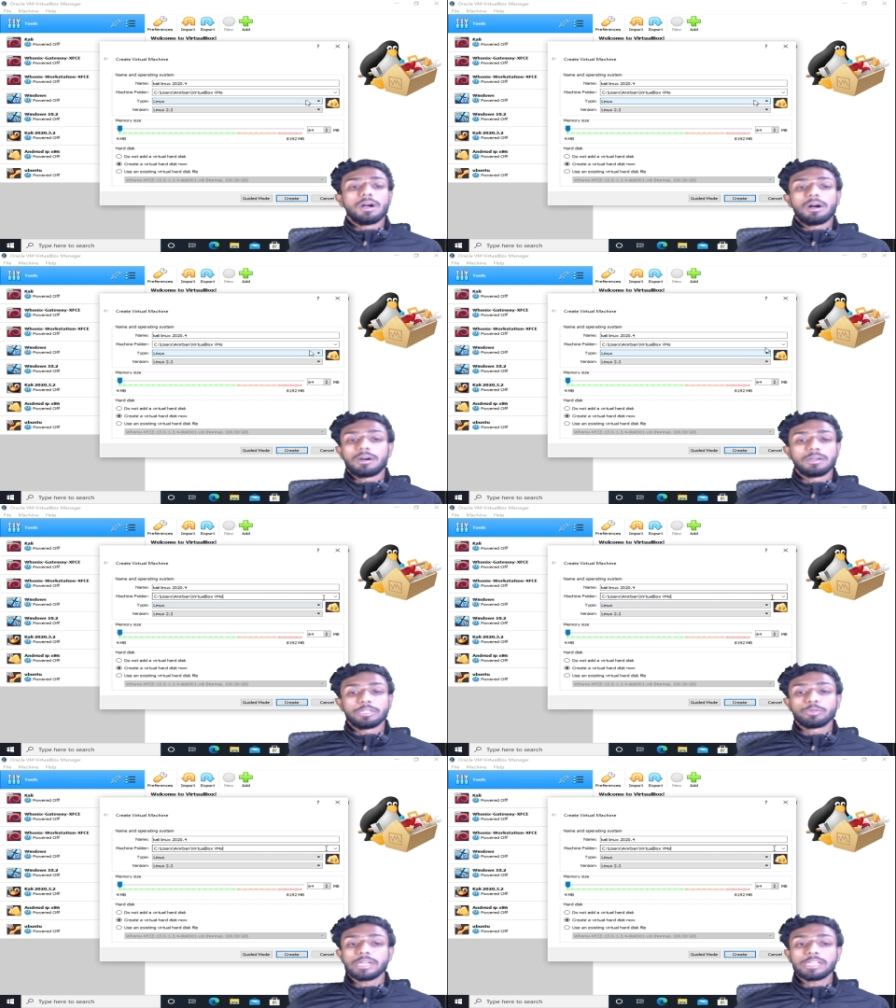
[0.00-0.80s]
or
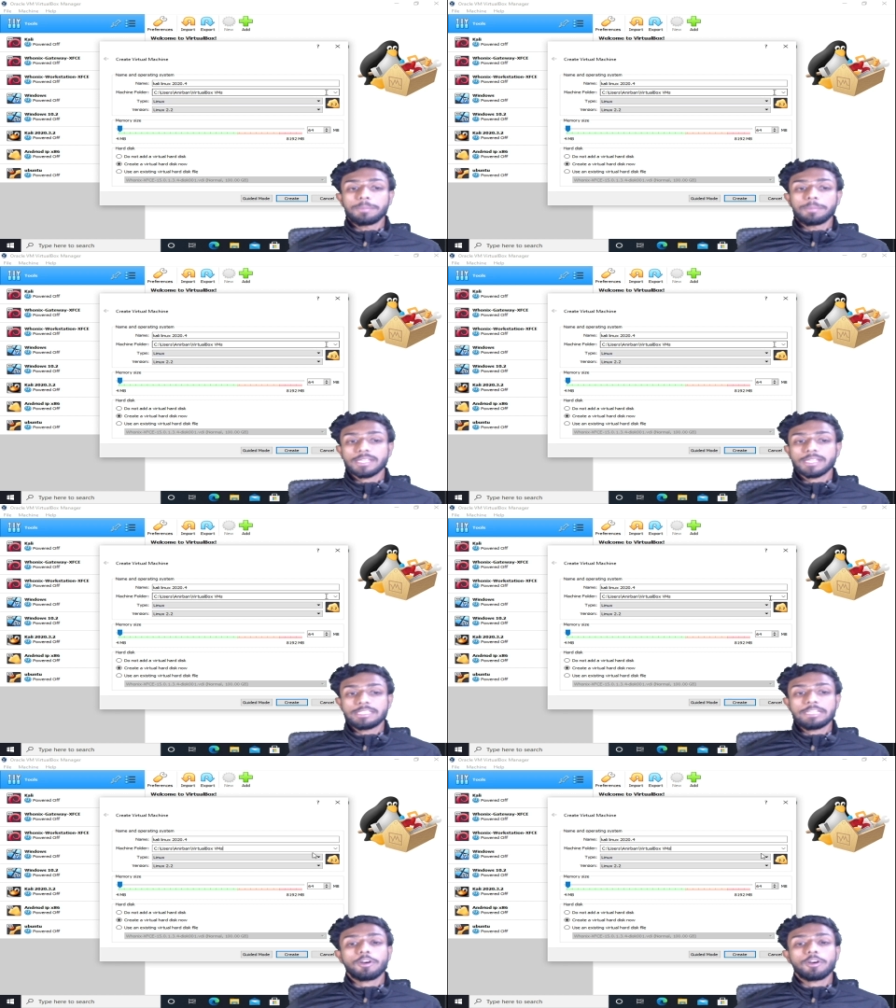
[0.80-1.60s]
you can keep it as
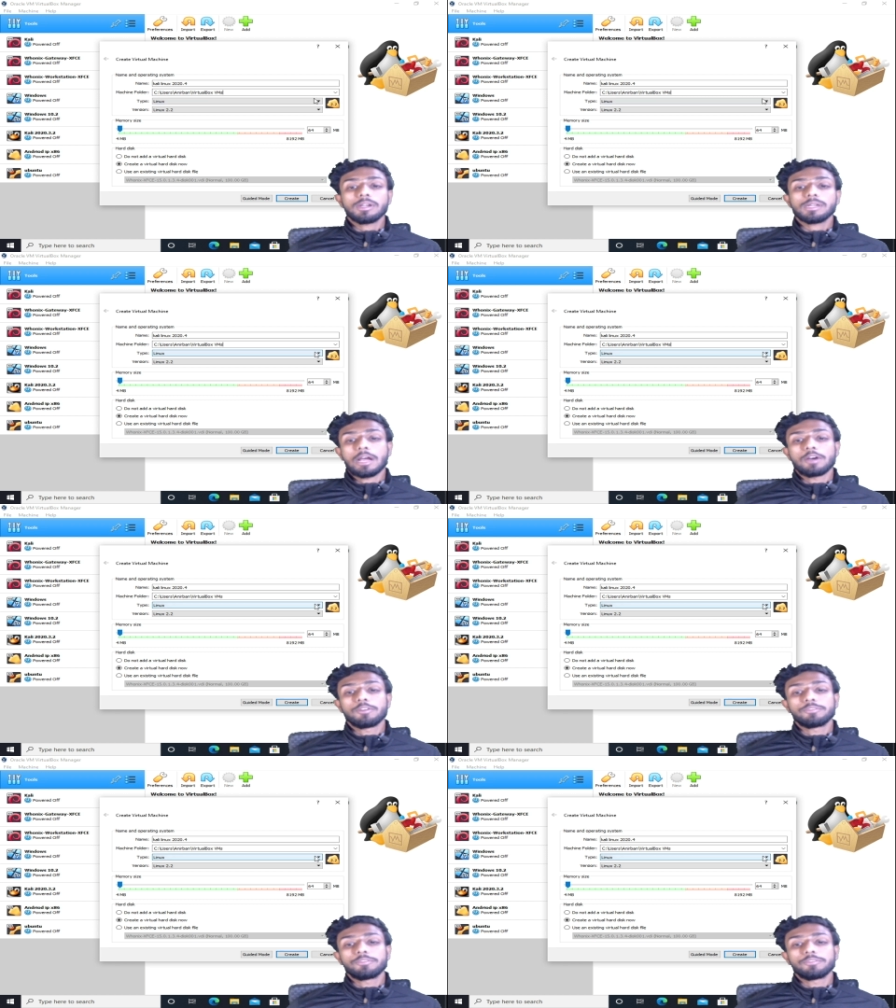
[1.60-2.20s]
default now